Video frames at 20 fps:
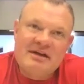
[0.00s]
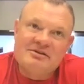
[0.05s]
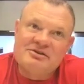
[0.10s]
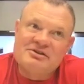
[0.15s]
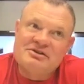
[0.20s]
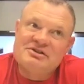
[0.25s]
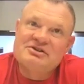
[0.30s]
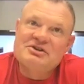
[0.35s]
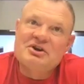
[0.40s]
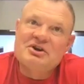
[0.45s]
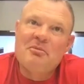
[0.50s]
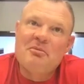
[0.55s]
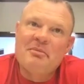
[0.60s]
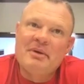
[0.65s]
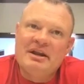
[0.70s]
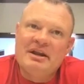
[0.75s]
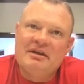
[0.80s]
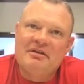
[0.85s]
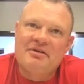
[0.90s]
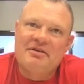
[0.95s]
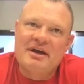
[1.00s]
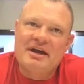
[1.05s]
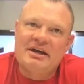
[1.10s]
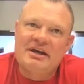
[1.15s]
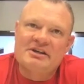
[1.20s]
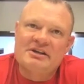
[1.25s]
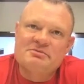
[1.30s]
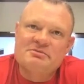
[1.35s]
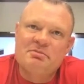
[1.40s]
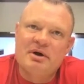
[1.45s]
so many
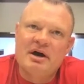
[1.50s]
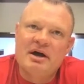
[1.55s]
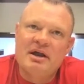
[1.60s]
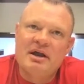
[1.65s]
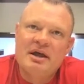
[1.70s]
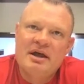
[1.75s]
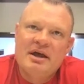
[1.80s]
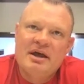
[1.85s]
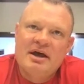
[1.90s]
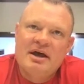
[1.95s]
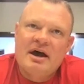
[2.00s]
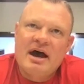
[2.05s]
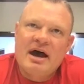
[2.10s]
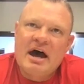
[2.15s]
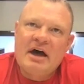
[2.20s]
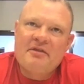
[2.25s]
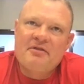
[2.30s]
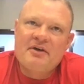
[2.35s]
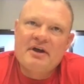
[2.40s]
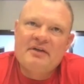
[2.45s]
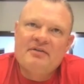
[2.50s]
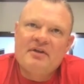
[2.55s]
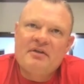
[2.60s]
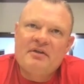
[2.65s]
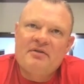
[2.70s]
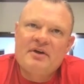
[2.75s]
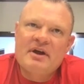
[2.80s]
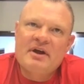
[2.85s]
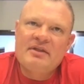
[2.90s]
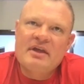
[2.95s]
things. But I think the
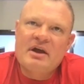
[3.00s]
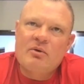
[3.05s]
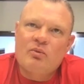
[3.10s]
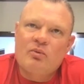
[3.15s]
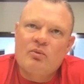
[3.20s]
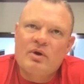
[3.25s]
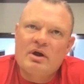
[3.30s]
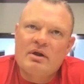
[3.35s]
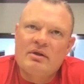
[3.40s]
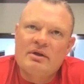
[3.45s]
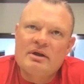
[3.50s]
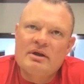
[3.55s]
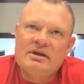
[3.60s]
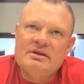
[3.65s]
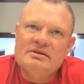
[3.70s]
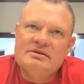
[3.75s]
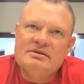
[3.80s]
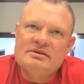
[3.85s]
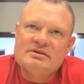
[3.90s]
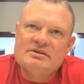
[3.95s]
thing that really